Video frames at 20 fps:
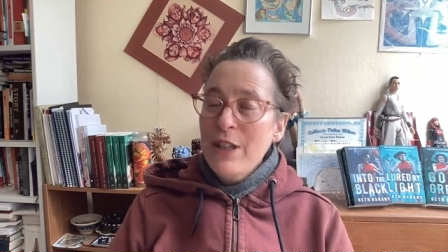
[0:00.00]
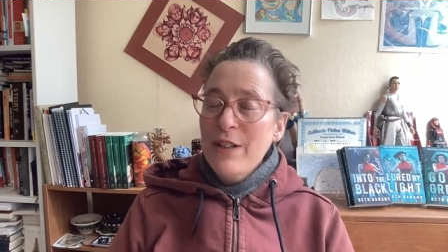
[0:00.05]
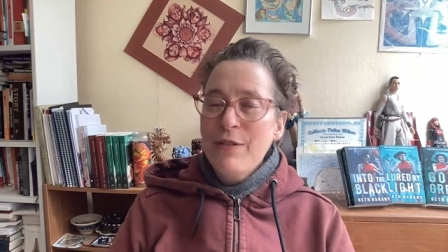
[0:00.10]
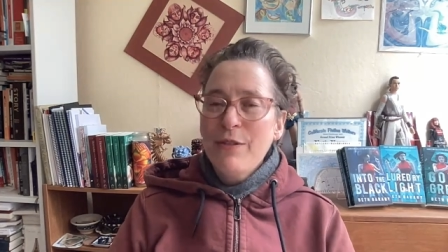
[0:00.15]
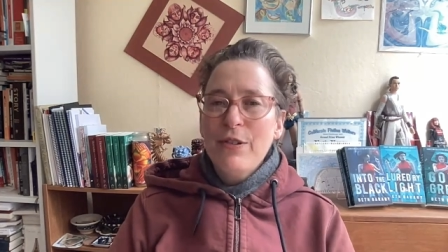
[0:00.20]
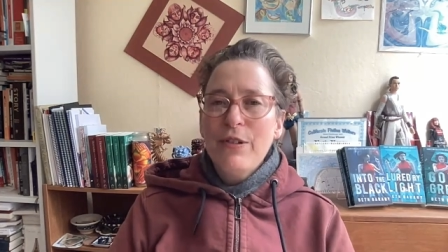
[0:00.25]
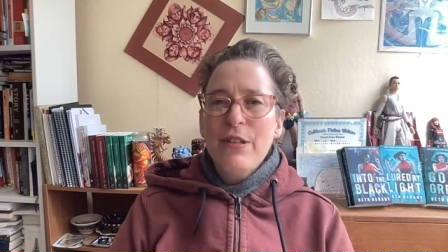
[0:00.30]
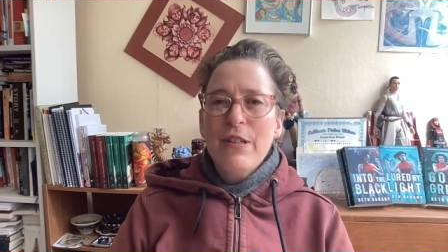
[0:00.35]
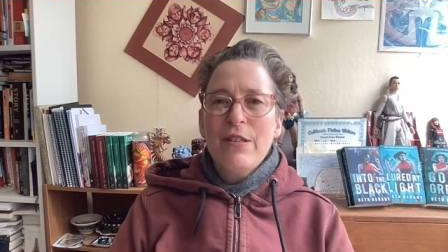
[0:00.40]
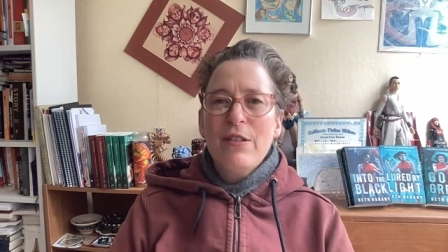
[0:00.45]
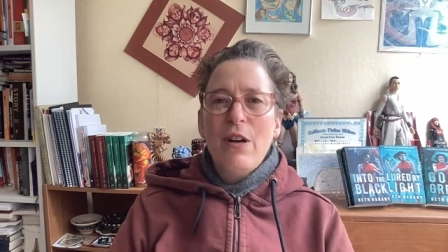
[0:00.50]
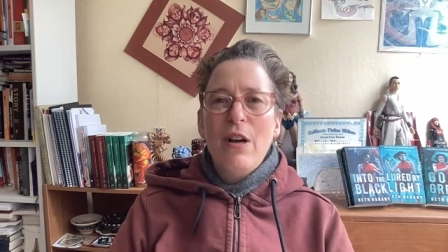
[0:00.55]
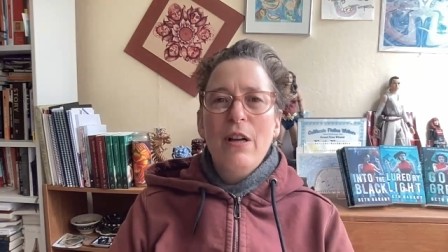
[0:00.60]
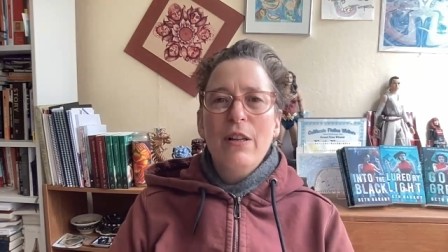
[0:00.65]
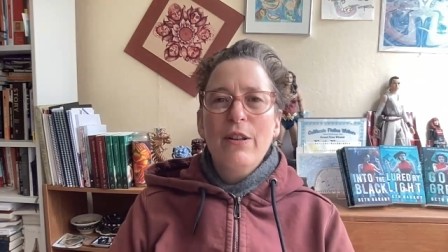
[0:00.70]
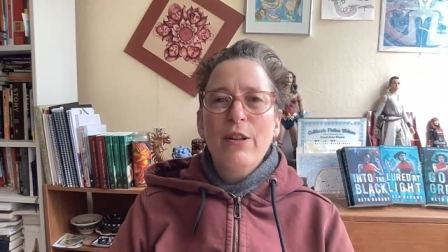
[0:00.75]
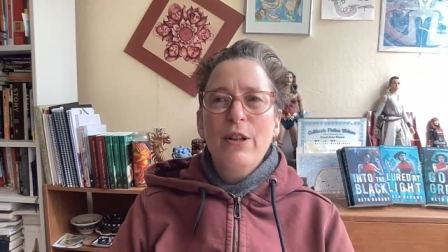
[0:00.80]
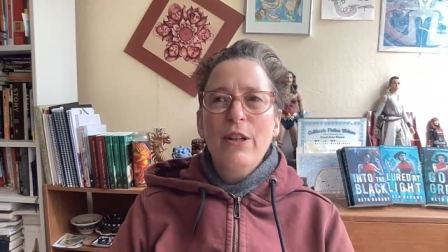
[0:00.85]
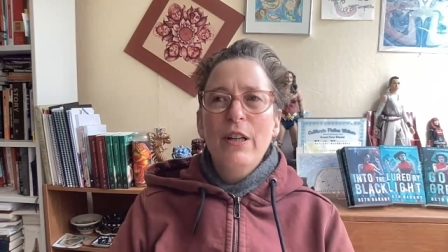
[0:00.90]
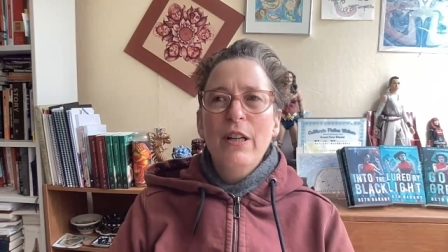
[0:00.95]
for this
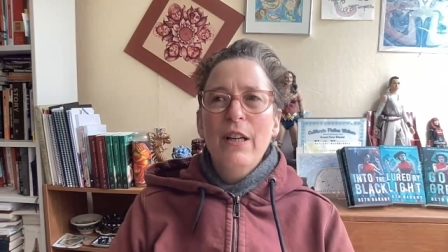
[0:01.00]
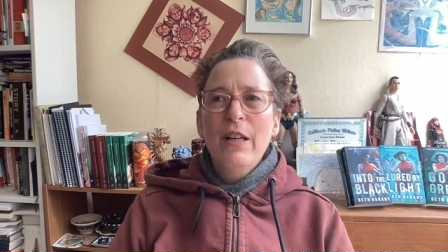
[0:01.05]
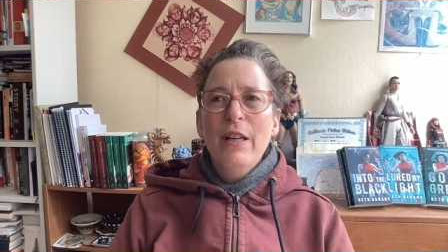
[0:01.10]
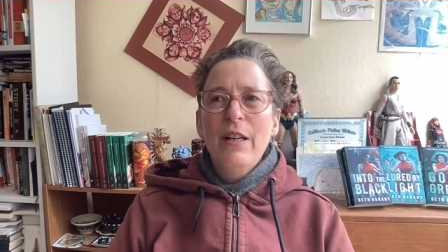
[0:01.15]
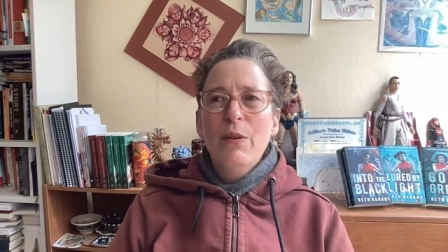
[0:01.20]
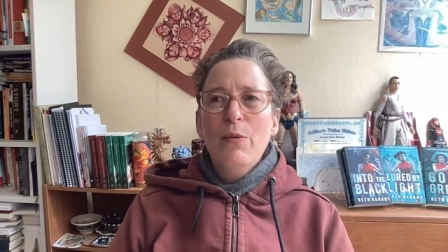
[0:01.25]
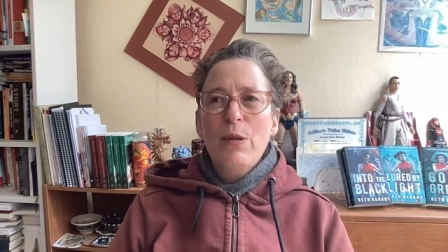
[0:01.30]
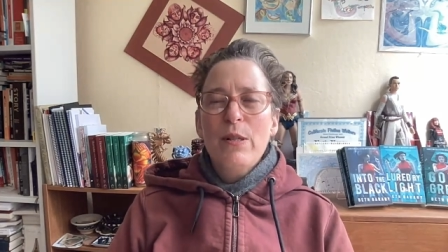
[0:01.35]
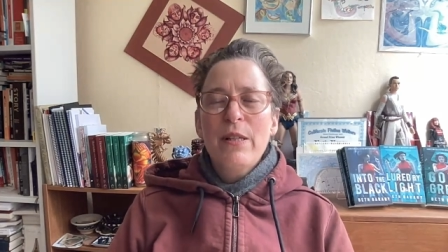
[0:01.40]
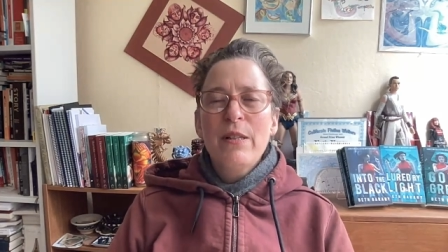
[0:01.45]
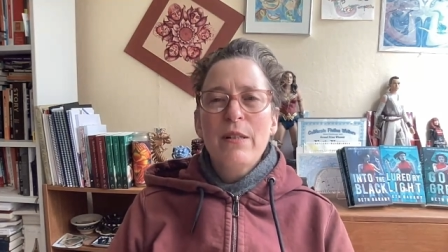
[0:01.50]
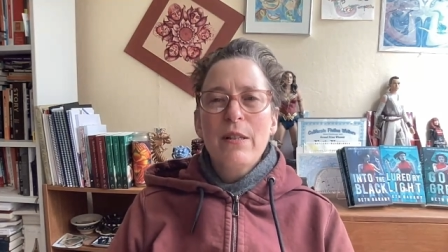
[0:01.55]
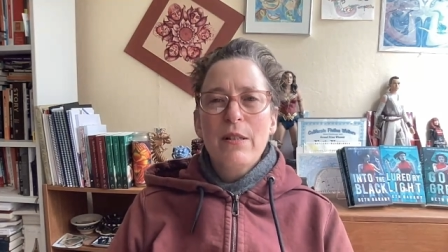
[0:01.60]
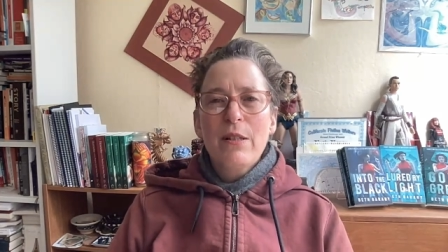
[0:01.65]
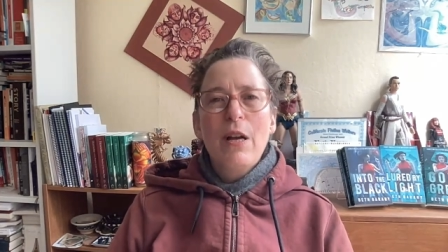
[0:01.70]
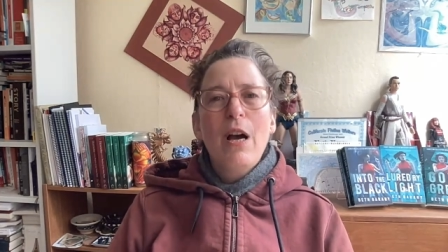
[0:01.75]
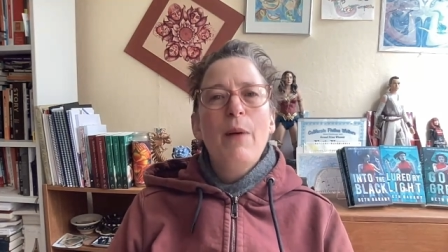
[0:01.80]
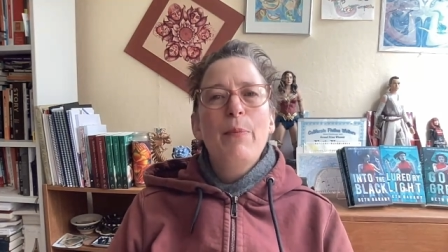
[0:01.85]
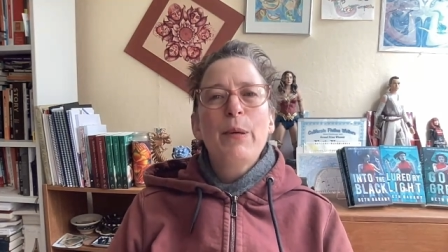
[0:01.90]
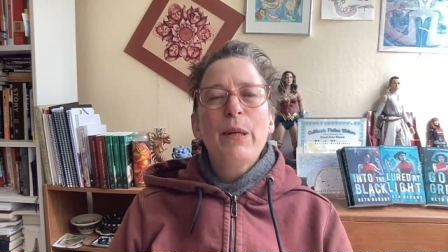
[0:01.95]
author. It wasn't a
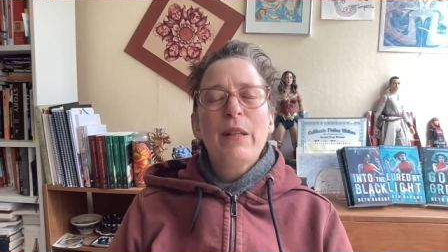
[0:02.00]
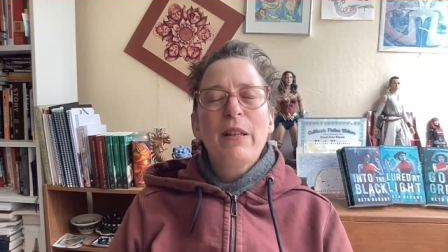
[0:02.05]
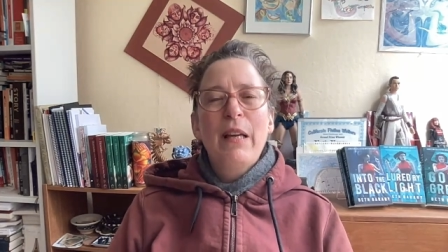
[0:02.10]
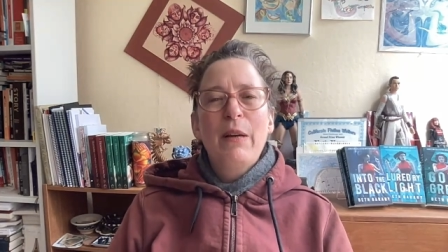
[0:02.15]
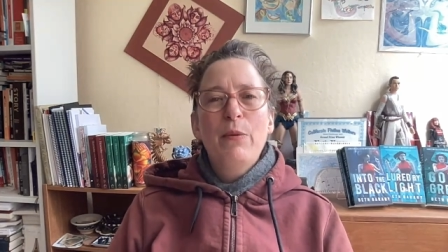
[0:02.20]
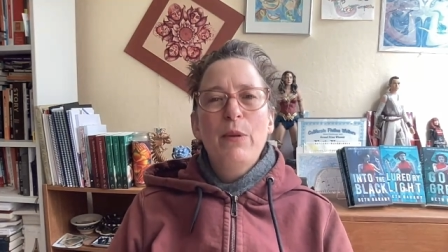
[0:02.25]
topic they